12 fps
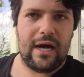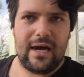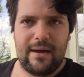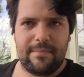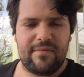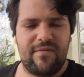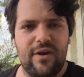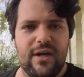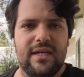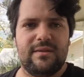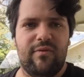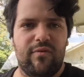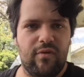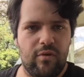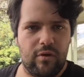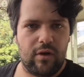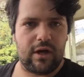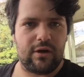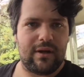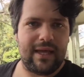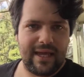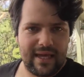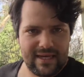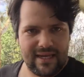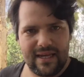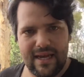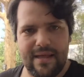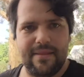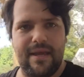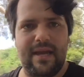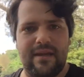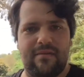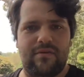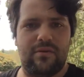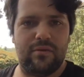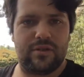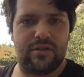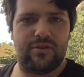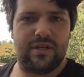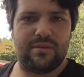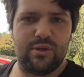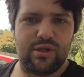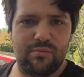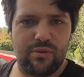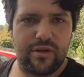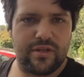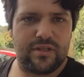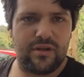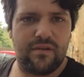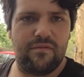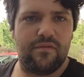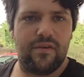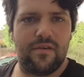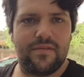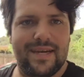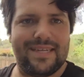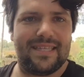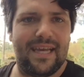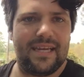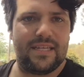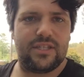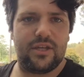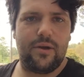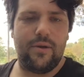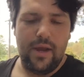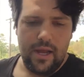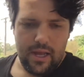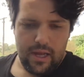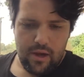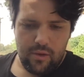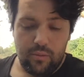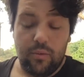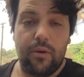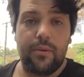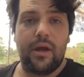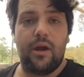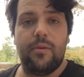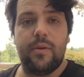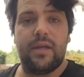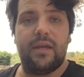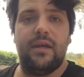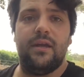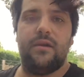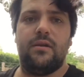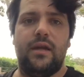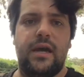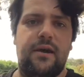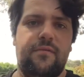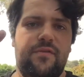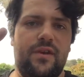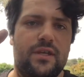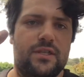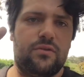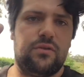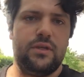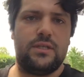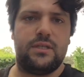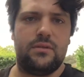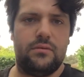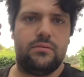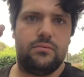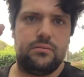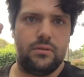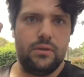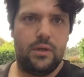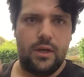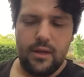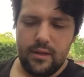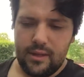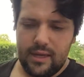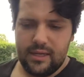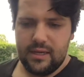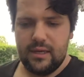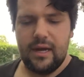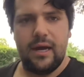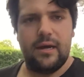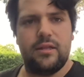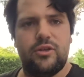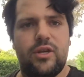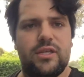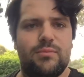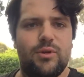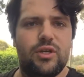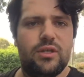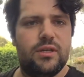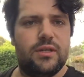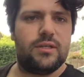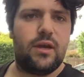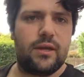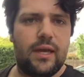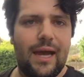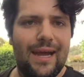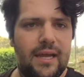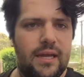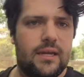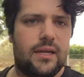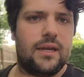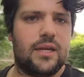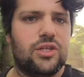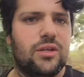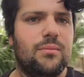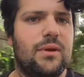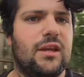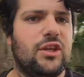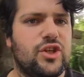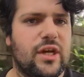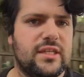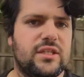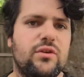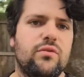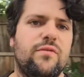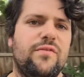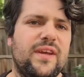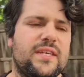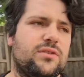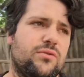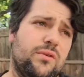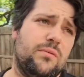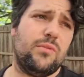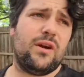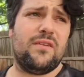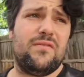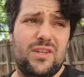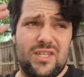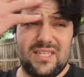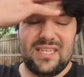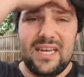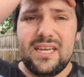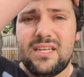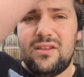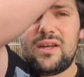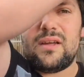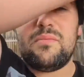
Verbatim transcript: um, a few days before I got hit, and then of course the transmission blows not even five days later. So what we're hoping, um, fingers crossed, that uh, the transmission is okay and it can actually be adjusted or fixed or it might even just need it like